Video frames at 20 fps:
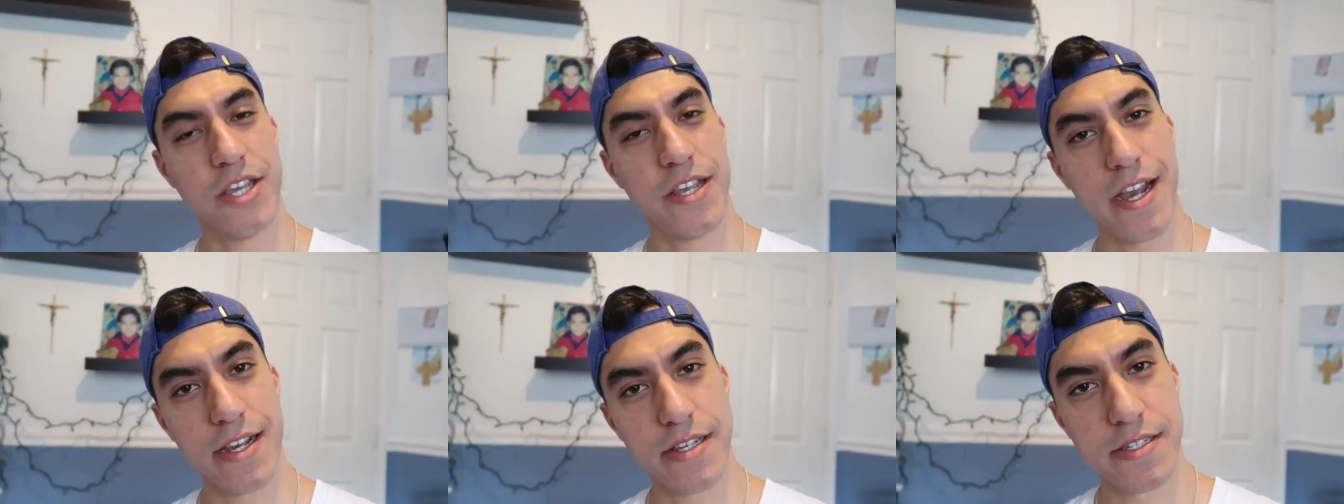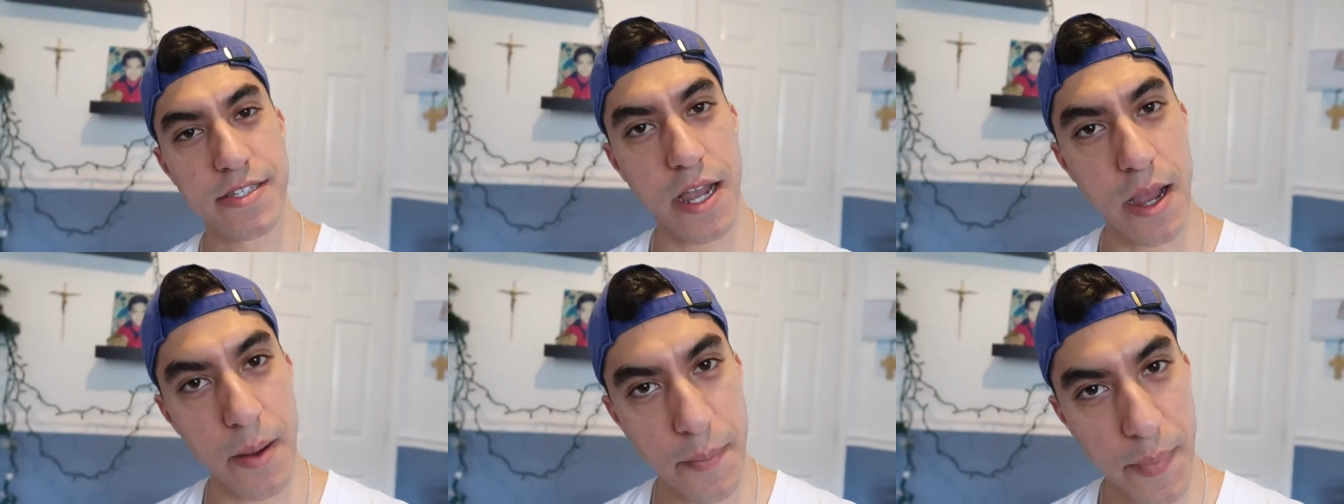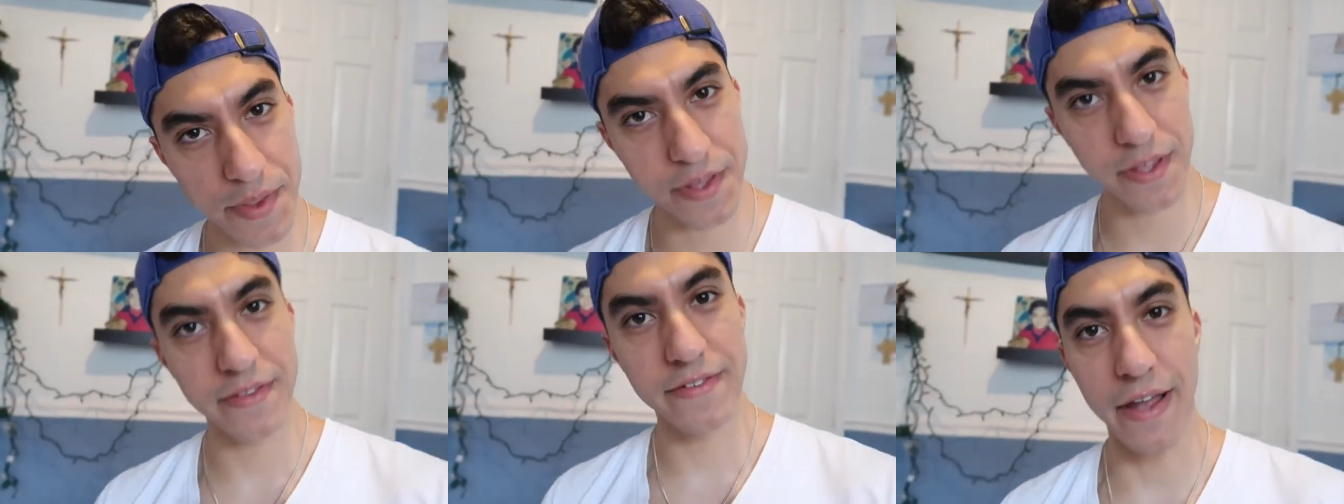Guys saw up
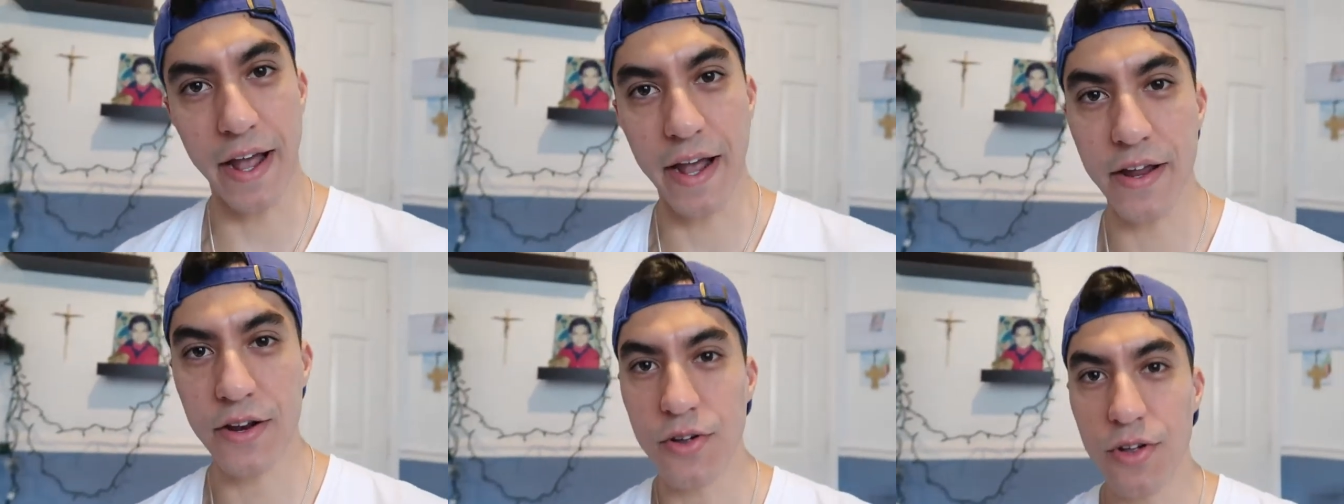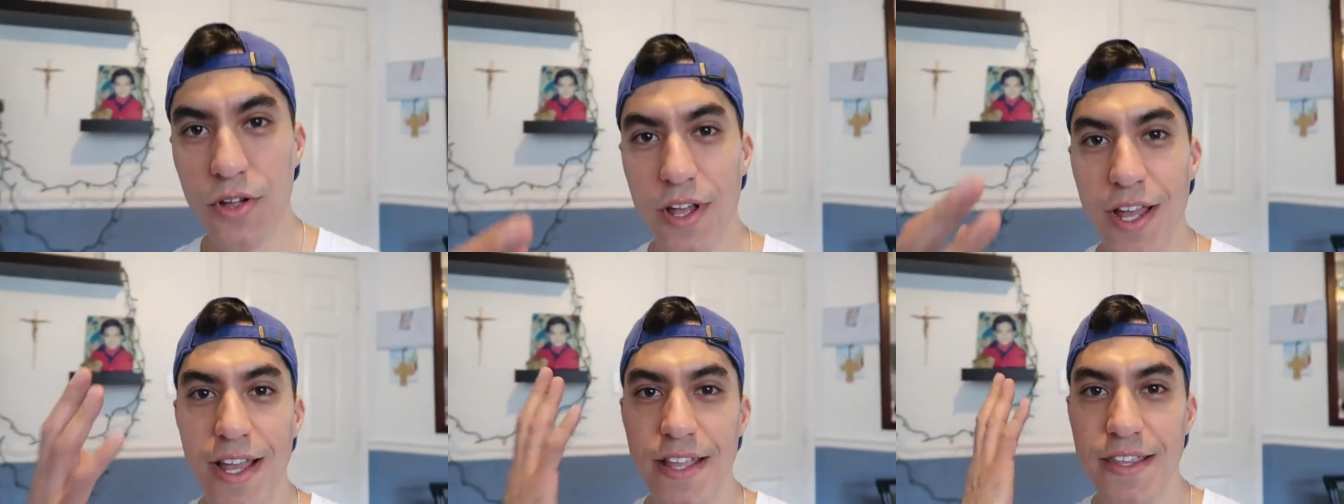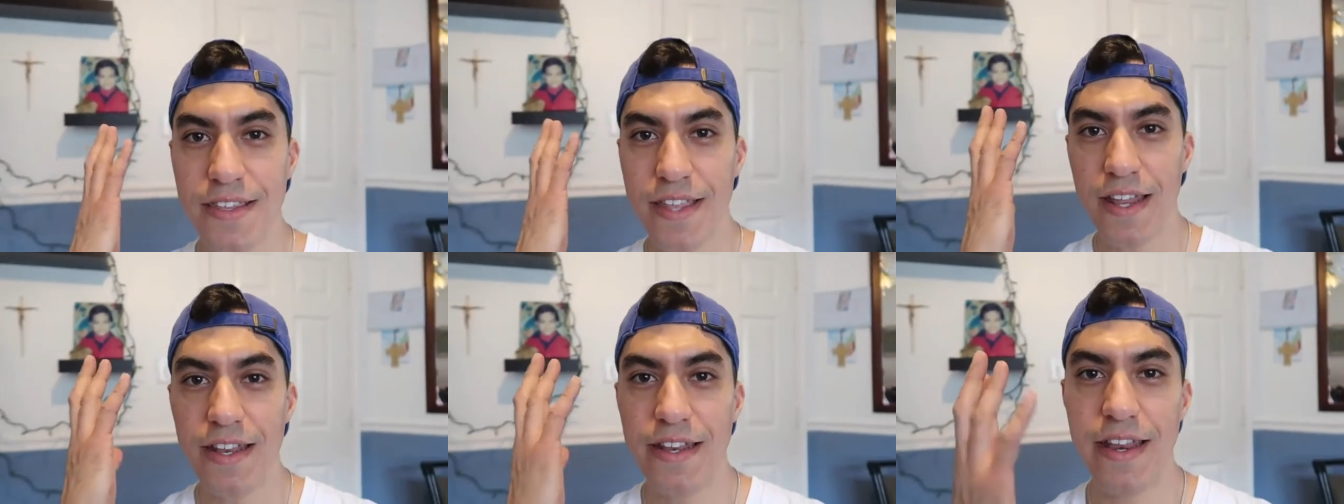on the title,
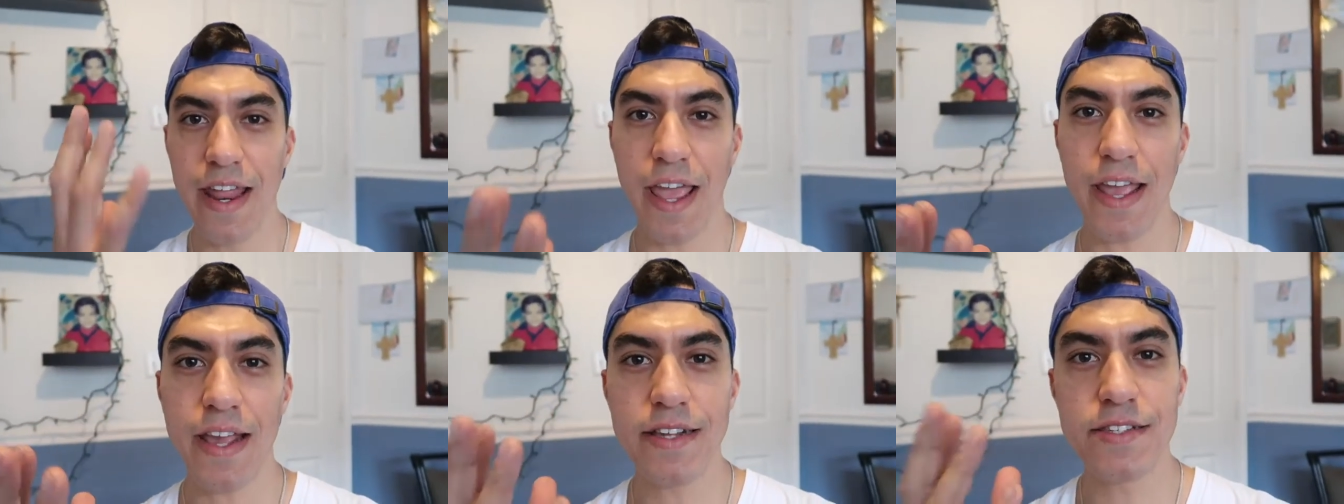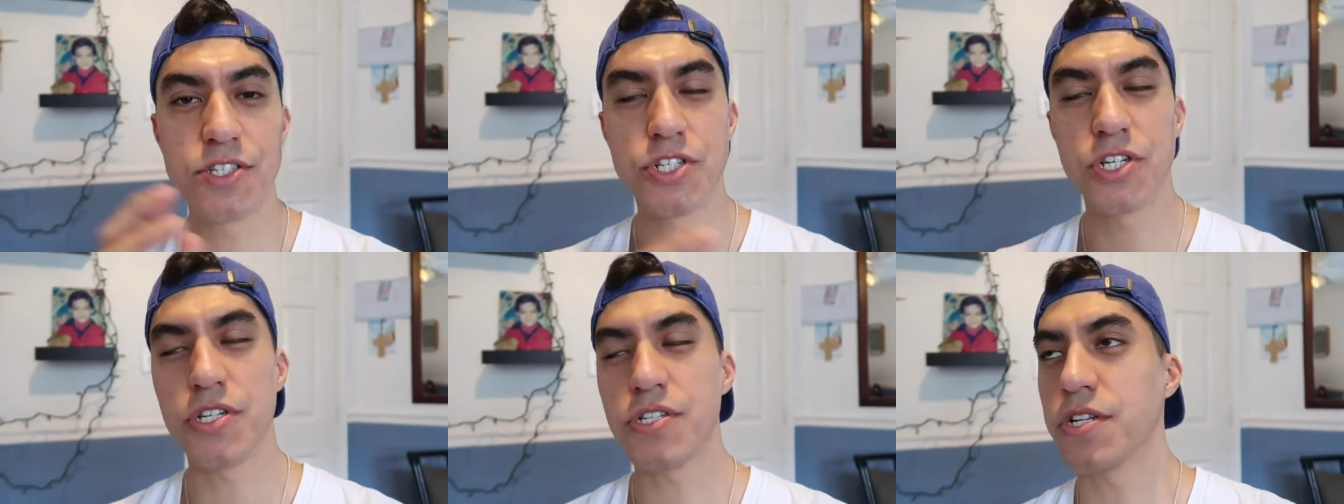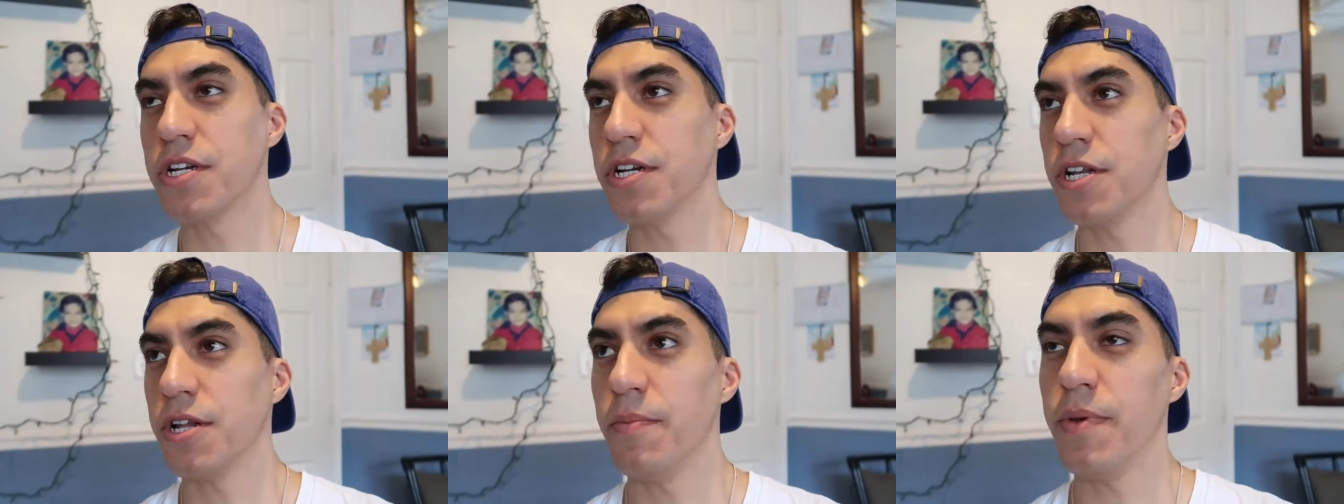today's just
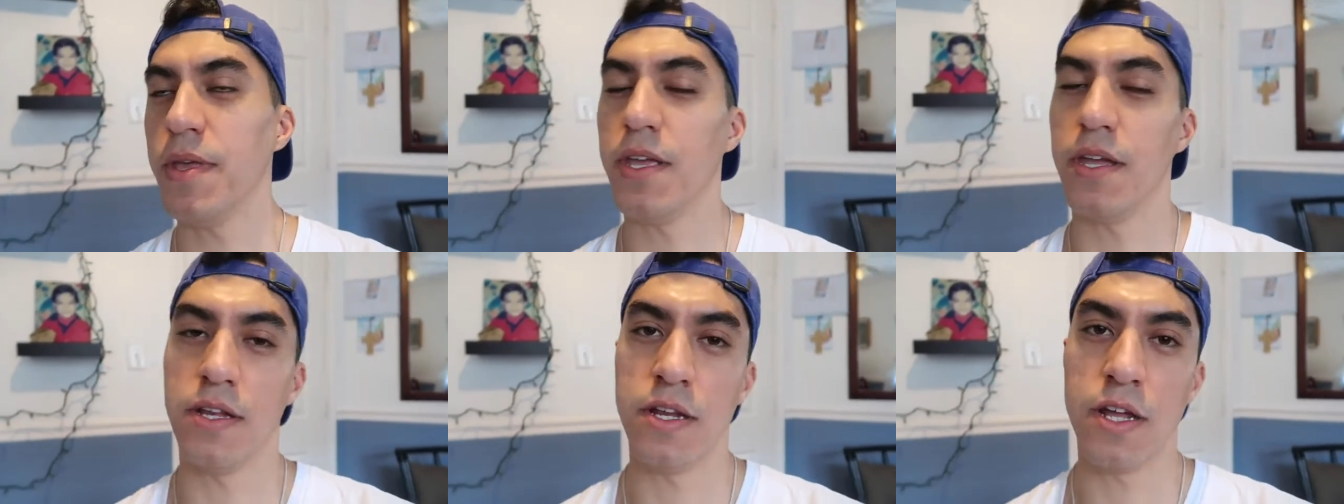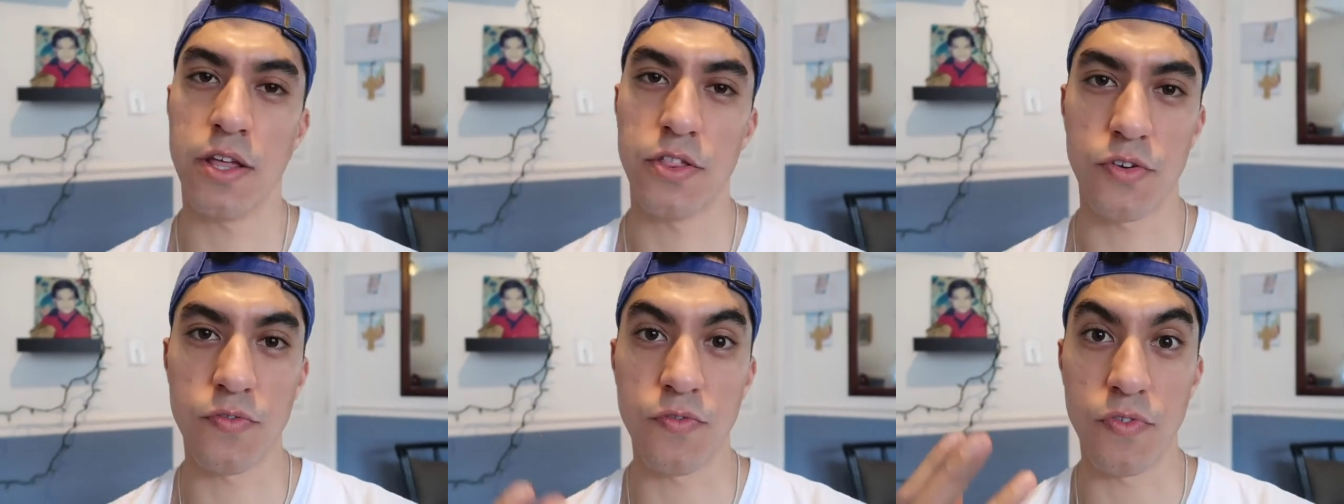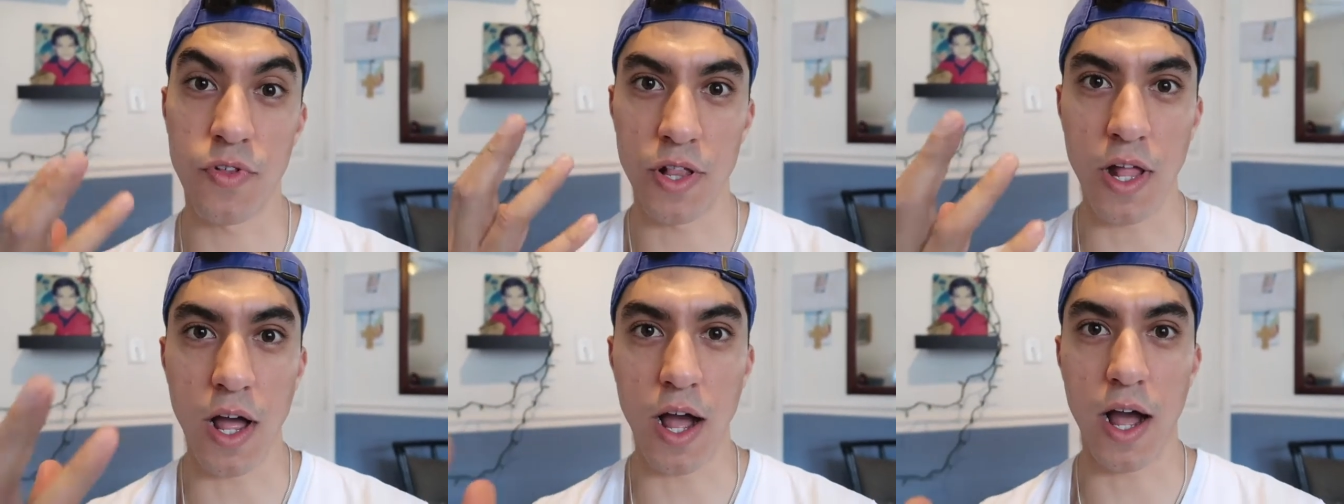gonna be another
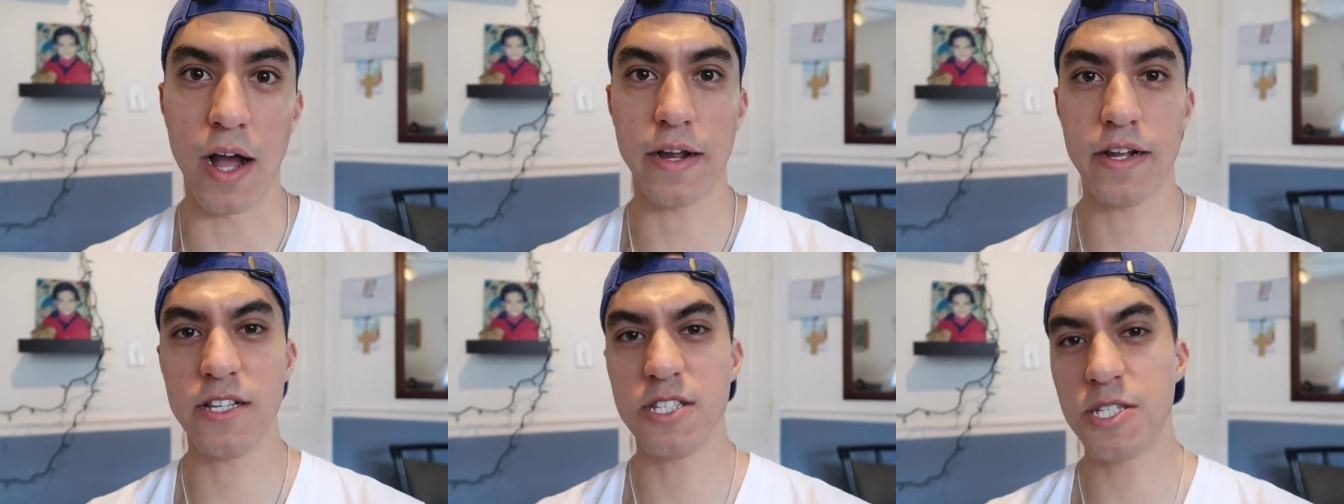vlog.